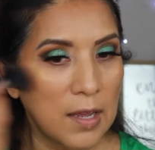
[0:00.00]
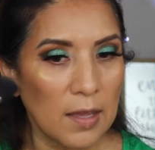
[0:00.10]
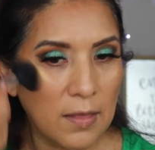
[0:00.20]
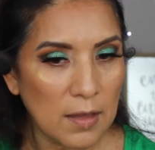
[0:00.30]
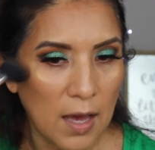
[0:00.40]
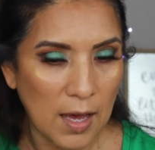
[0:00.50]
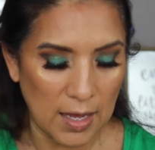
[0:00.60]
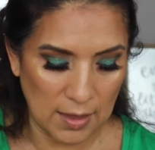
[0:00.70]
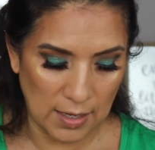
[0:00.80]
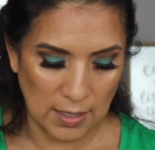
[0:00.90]
and the
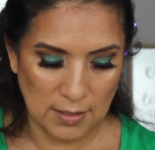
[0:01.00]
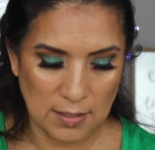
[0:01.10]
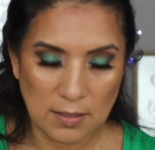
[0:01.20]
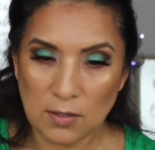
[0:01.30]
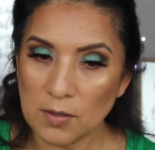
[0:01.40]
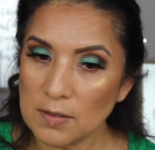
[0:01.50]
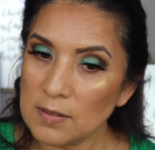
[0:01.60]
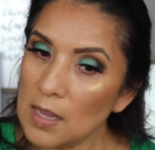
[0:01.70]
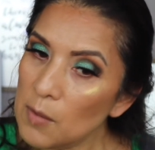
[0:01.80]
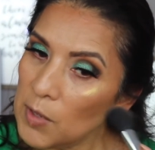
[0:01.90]
highlight. Do the
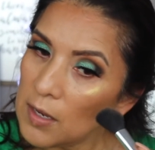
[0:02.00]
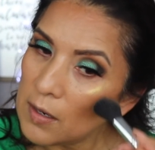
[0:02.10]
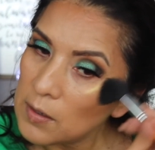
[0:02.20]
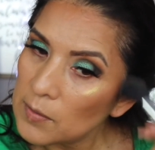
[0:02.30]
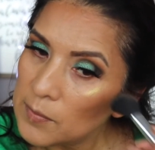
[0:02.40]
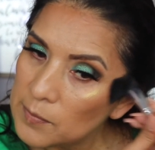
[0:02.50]
same here.